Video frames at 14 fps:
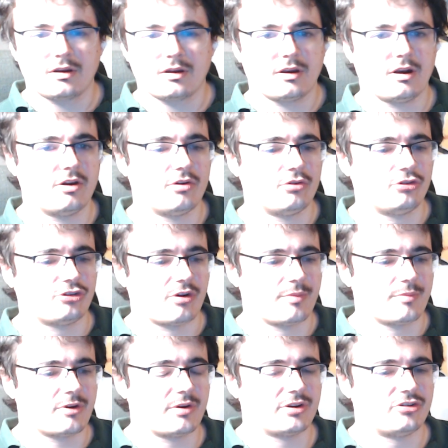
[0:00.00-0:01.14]
Hello, so I'm
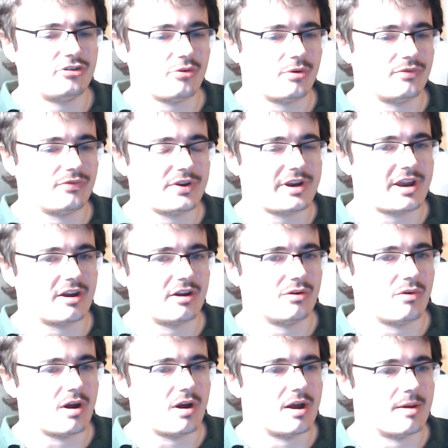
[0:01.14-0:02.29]
going to do a video
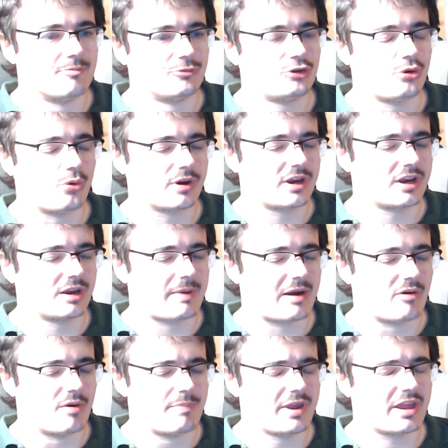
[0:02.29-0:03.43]
talking
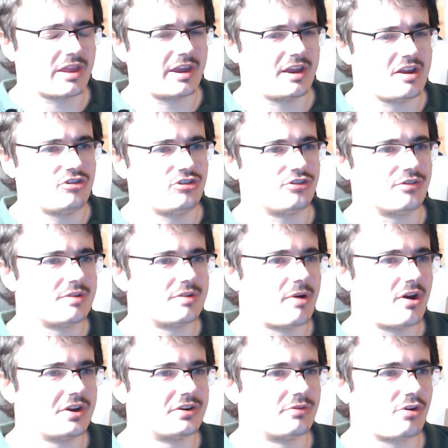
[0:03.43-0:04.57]
about a bit of the history
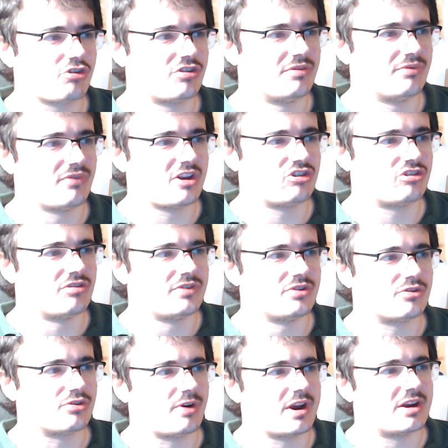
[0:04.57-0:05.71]
behind the Russian invasion of
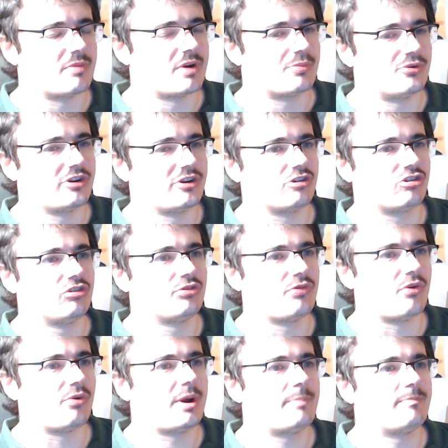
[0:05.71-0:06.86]
Ukraine and my predictions
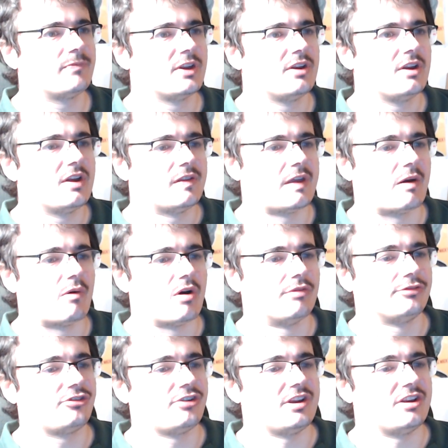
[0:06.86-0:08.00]
for it. Now,
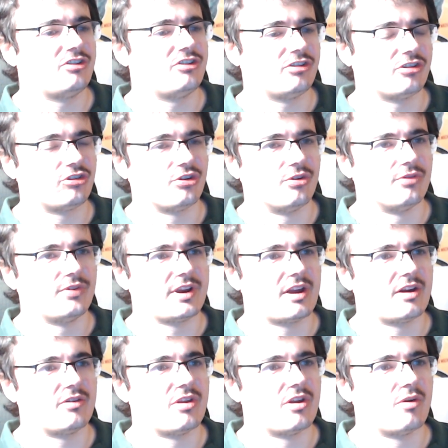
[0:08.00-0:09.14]
obviously, this is the sort of
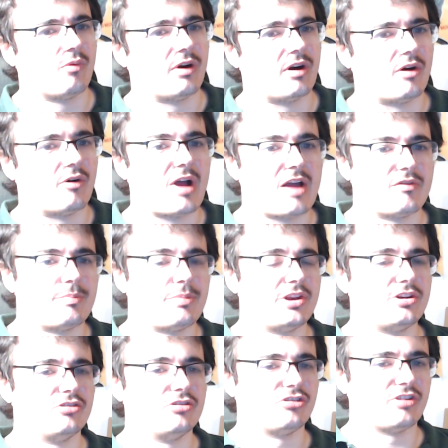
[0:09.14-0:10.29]
video that where I'll have
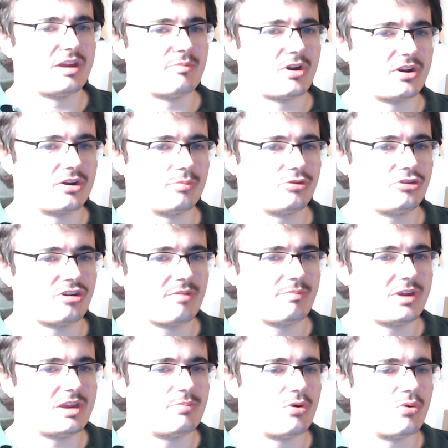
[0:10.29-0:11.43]
opinions and they might upset
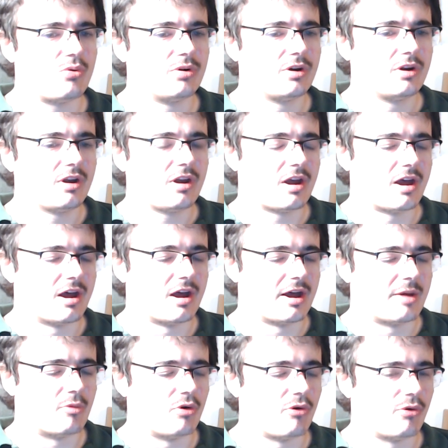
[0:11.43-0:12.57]
people.
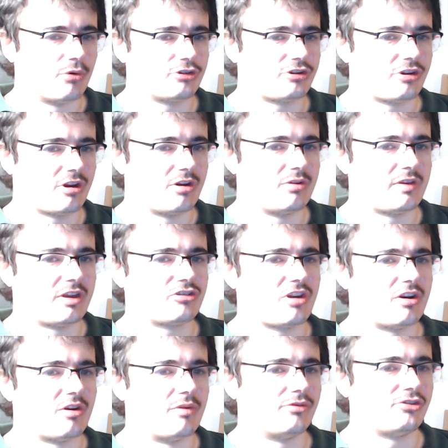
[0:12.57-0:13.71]
Also, there's going
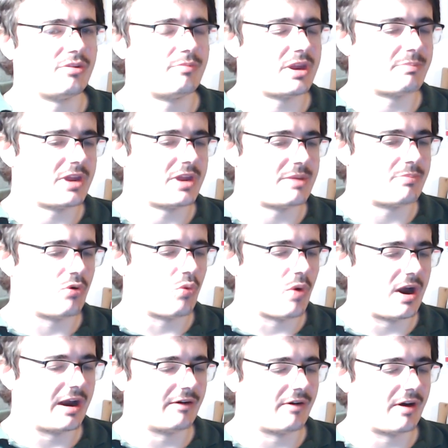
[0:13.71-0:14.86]
to obviously be people
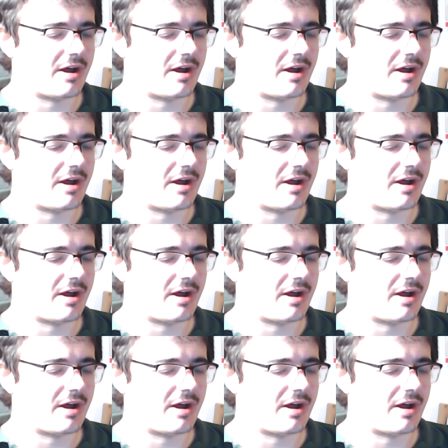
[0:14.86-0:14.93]
where,